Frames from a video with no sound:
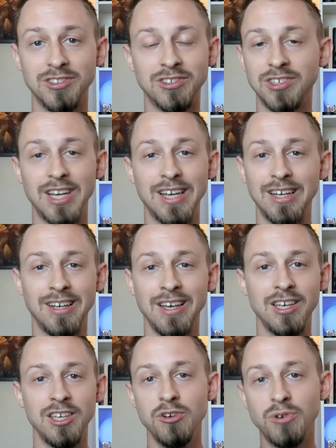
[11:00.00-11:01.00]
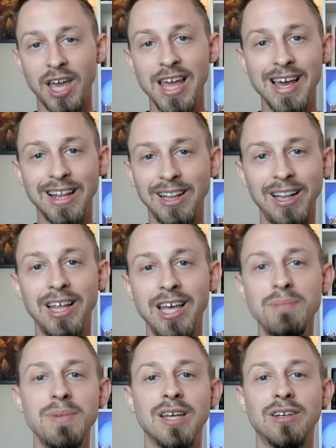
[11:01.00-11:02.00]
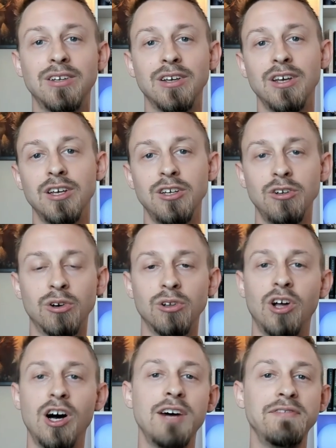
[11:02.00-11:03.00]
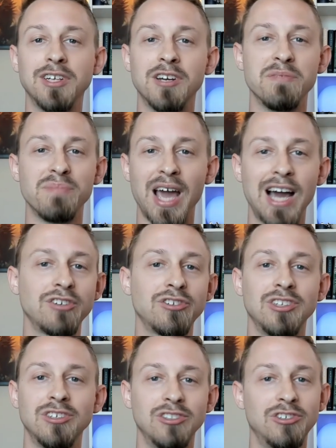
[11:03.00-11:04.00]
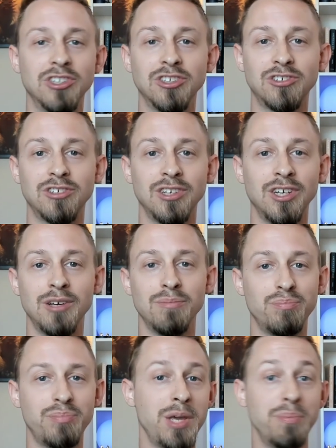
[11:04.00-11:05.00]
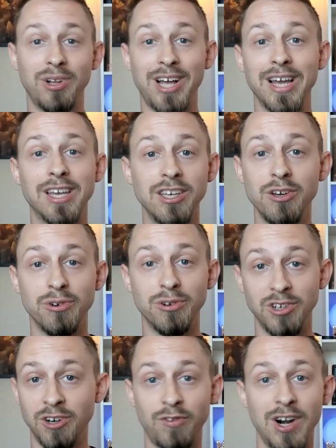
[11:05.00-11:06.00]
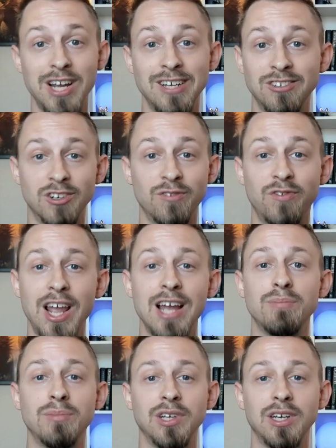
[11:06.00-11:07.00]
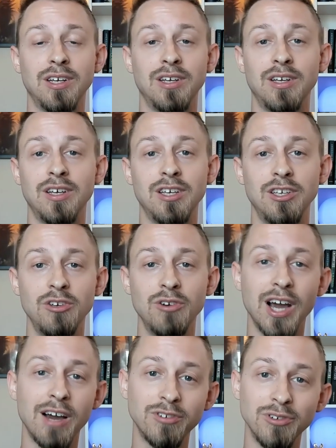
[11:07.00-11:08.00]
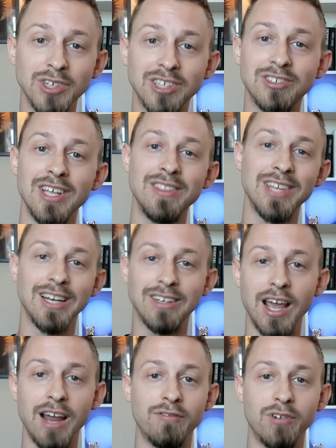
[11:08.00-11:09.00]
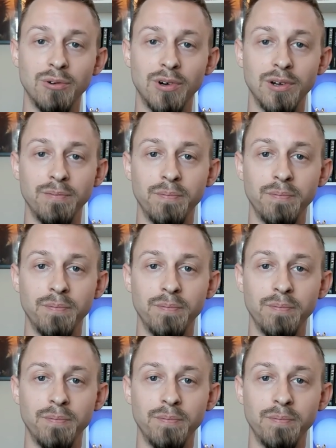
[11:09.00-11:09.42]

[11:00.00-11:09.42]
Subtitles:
saying you can't limit your love and compassion to just people like you, your friends, your family. You have to extend that to everyone.